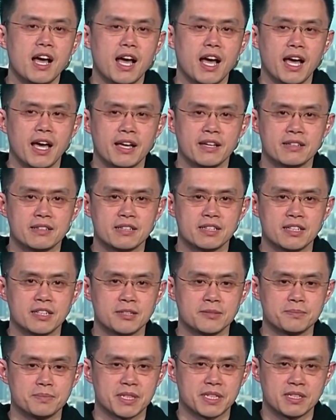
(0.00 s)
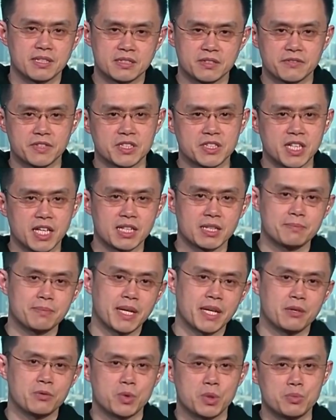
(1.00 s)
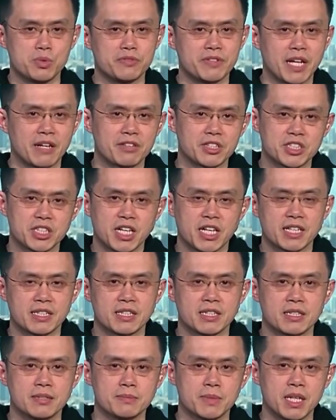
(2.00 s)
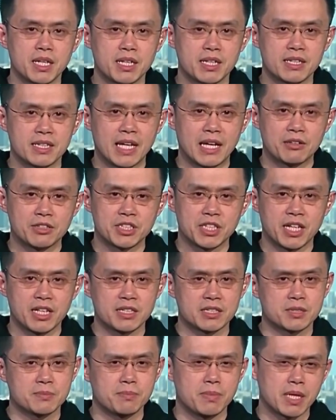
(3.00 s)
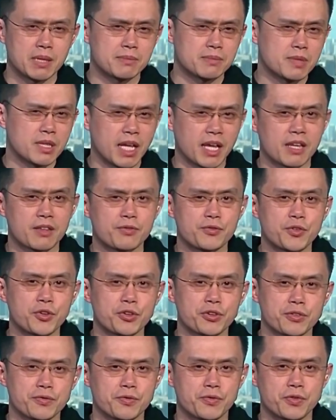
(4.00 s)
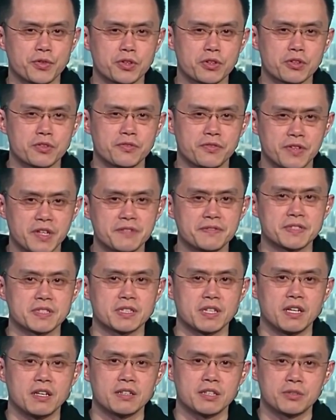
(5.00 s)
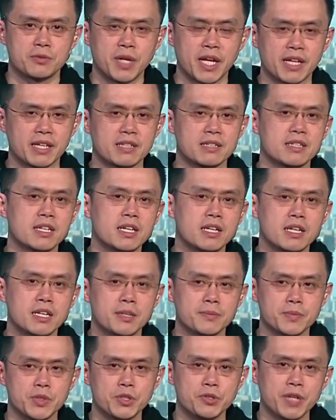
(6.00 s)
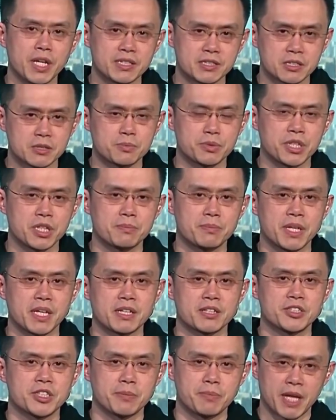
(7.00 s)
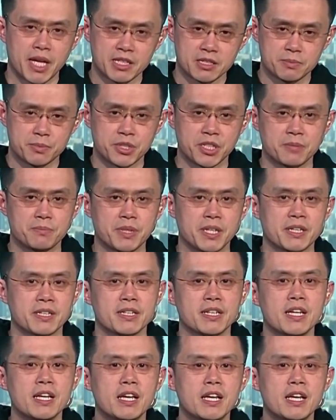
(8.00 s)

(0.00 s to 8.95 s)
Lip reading: And because of the China ban, we moved out of China. Now China's like fourth or fifth on the rank. US is pretty big. Japan's pretty big.